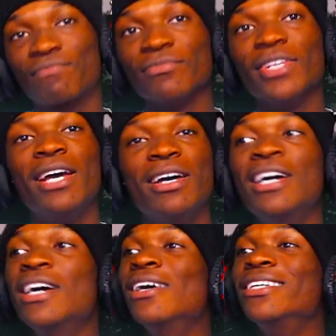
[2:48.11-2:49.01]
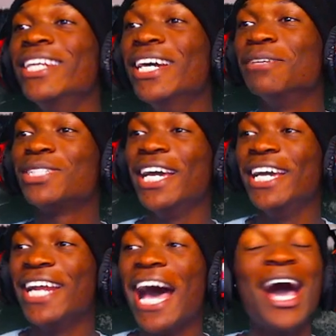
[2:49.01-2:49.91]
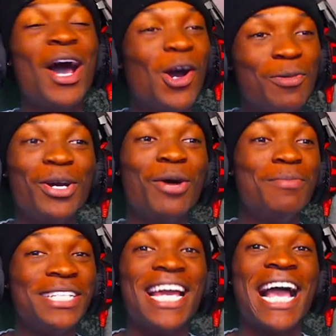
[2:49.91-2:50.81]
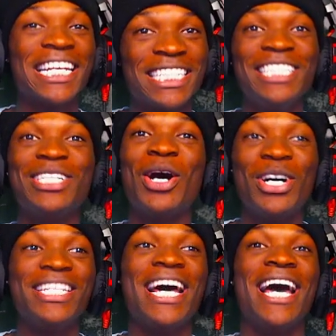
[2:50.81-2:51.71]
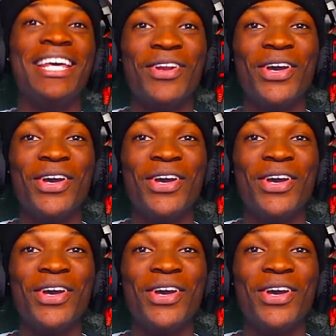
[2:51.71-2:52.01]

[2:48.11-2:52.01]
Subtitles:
You know what I'm saying? I hope nobody actually called that.